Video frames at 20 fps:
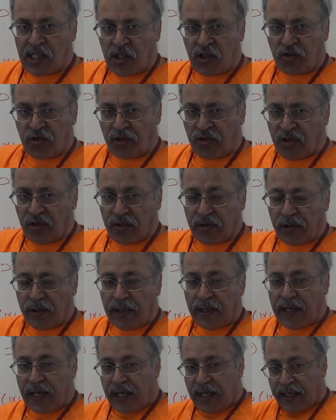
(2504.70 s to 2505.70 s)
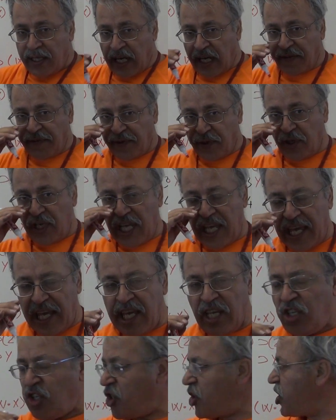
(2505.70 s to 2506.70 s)
is true. Therefore,
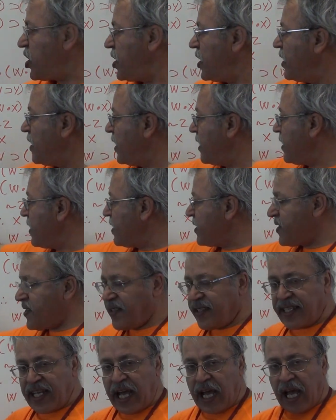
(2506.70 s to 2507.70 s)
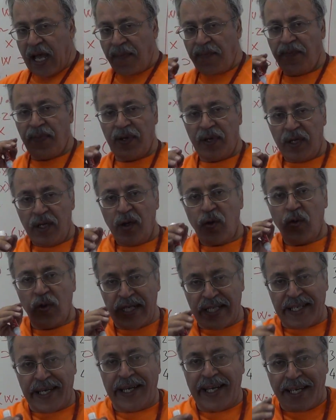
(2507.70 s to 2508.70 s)
each step, we
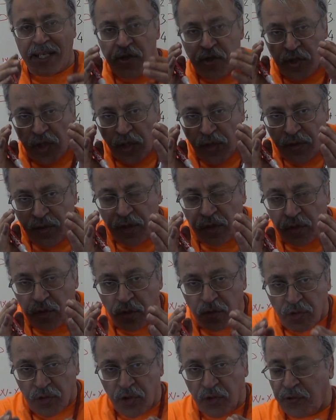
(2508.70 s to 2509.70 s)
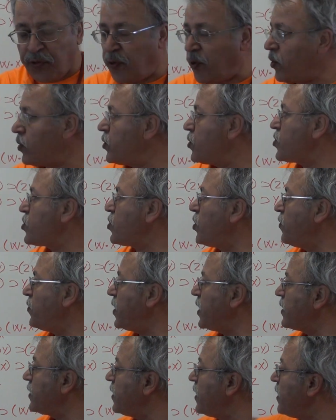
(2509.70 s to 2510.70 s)
can assert the truthfulness of
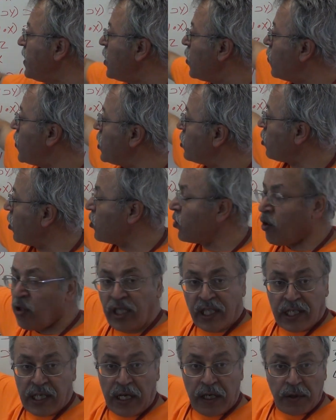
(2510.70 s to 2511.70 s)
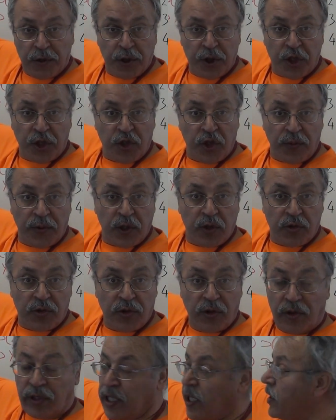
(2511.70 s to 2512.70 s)
it. We don't know the conclusion to be
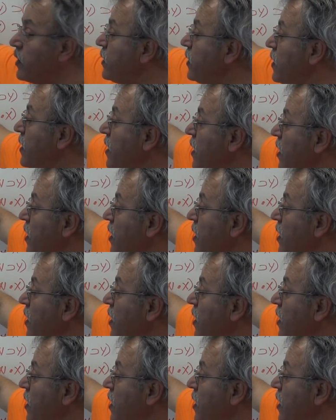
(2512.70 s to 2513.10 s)
true or not,